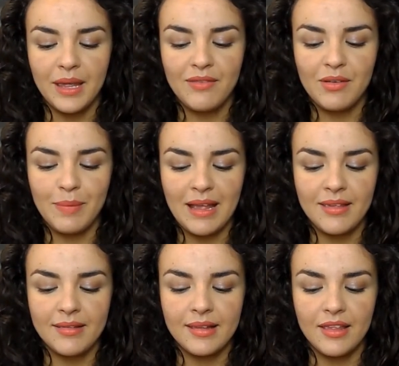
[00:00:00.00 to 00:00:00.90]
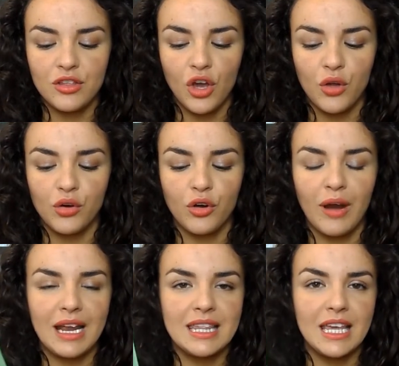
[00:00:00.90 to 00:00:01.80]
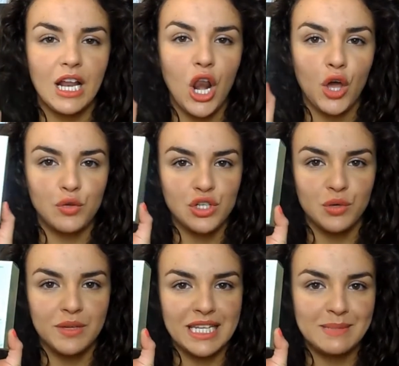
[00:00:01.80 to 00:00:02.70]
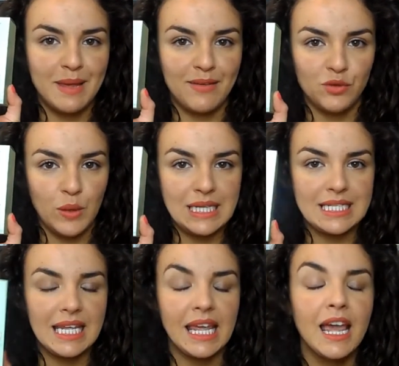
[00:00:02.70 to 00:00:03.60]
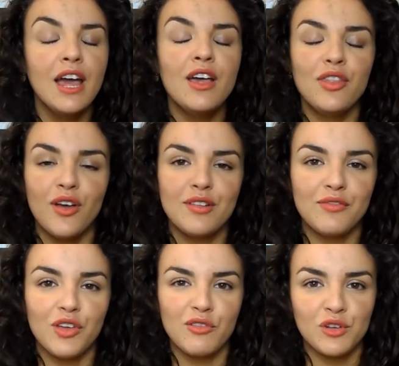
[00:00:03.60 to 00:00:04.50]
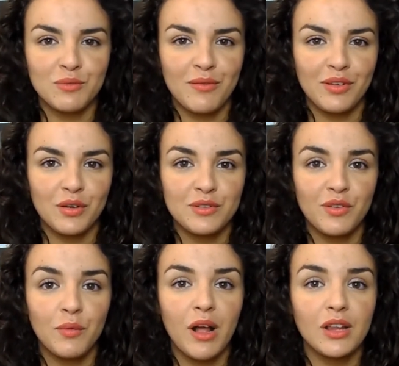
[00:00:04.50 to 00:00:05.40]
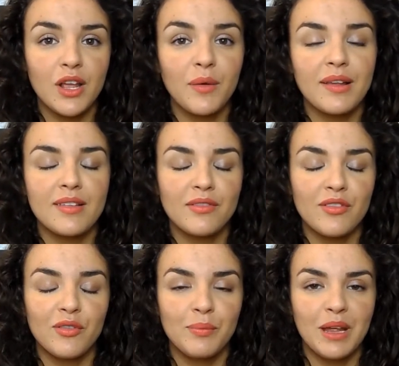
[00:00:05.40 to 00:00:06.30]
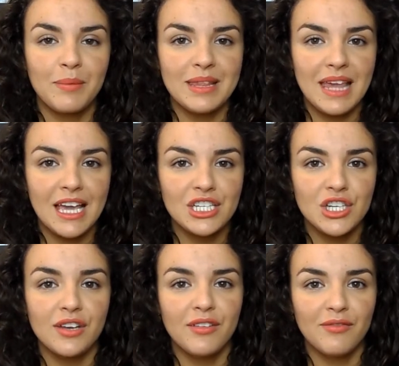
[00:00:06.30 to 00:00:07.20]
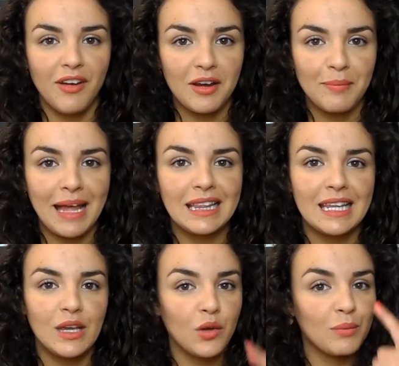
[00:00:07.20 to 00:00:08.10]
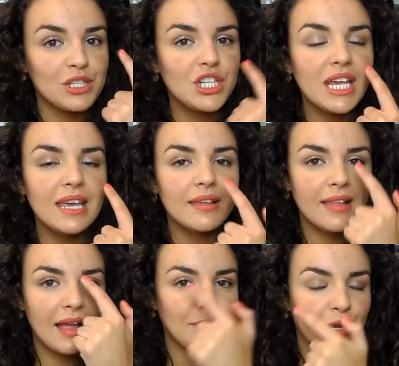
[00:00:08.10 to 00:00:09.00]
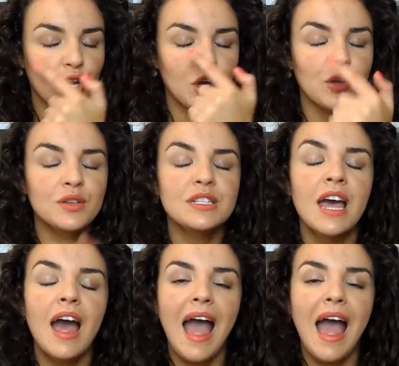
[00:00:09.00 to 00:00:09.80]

Even Better Skin Tone Correcting Lotion with SPF 20. Those of you who've watched my videos for a while now, I suffer from pigmentation very badly on my cheeks and my nose,